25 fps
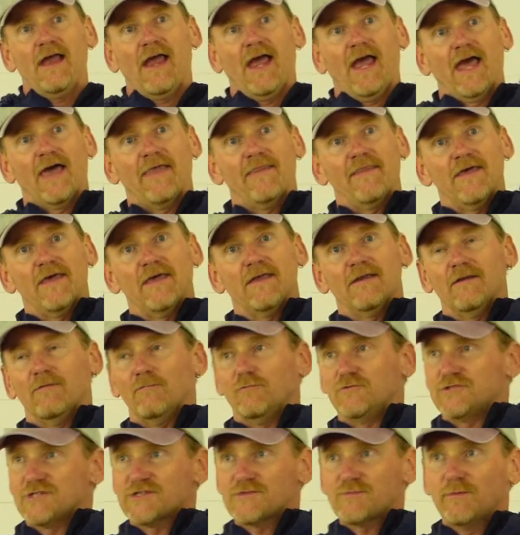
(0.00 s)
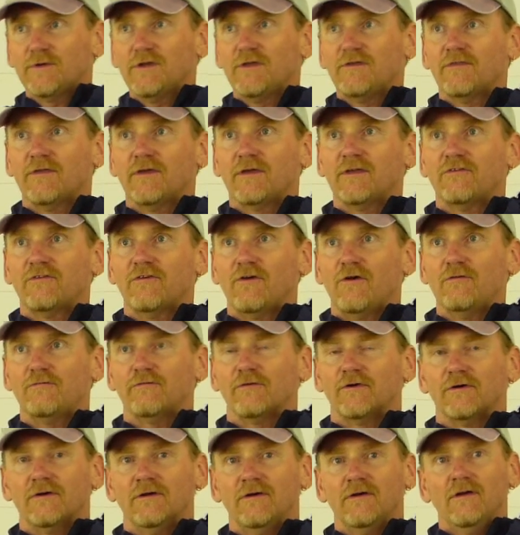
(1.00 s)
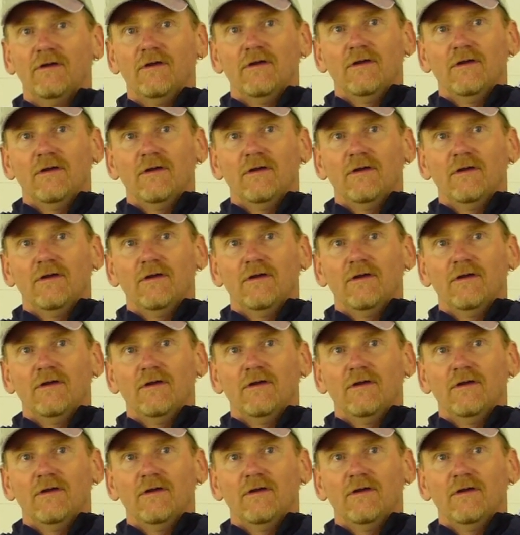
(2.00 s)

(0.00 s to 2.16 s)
and then just when you think it's over,